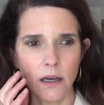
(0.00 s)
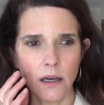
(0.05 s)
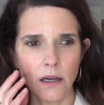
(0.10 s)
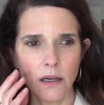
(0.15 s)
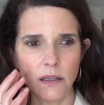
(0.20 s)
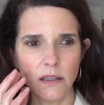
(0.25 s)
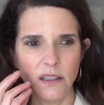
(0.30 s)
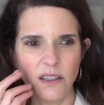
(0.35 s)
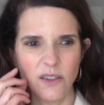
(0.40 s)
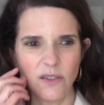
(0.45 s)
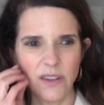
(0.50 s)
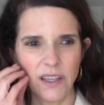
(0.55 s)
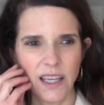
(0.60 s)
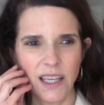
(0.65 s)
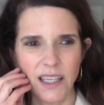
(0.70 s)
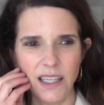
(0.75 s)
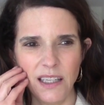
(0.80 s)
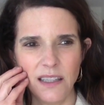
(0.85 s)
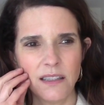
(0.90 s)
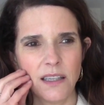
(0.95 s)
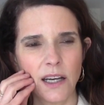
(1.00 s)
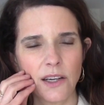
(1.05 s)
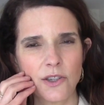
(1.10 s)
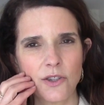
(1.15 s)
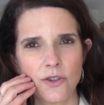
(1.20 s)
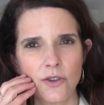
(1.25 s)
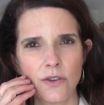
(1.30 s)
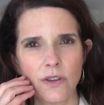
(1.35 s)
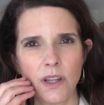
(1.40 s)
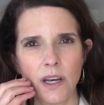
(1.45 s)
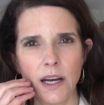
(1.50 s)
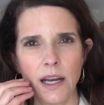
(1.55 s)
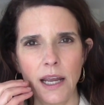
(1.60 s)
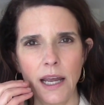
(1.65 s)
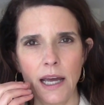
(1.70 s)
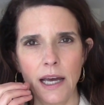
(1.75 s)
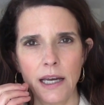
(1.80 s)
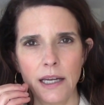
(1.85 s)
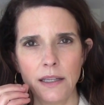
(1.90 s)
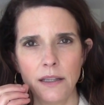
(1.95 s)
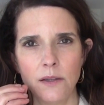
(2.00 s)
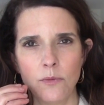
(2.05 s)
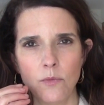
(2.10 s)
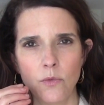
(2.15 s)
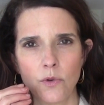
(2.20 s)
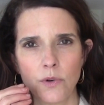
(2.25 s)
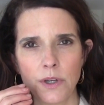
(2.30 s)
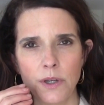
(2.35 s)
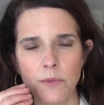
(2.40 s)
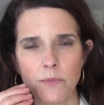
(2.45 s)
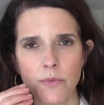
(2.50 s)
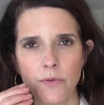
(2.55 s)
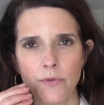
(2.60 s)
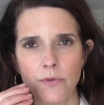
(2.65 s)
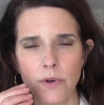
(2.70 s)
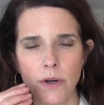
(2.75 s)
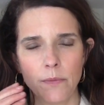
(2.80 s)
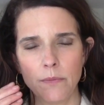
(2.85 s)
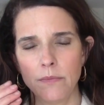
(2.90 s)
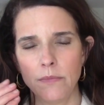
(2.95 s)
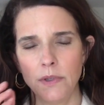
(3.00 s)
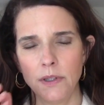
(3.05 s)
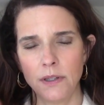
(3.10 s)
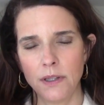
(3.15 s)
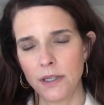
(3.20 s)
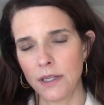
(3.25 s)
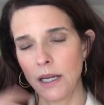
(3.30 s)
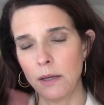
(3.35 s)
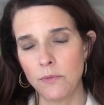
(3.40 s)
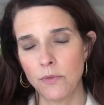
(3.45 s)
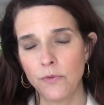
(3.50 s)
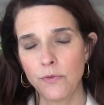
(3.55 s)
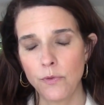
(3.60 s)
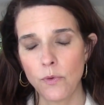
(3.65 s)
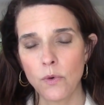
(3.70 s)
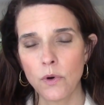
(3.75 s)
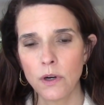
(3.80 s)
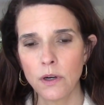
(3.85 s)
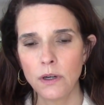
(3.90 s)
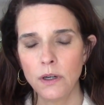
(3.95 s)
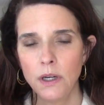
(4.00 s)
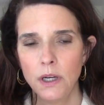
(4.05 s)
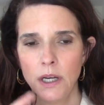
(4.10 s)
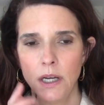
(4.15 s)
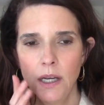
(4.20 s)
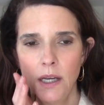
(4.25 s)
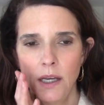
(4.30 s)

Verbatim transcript: uh, you know, like any texture that I had the morning or the night before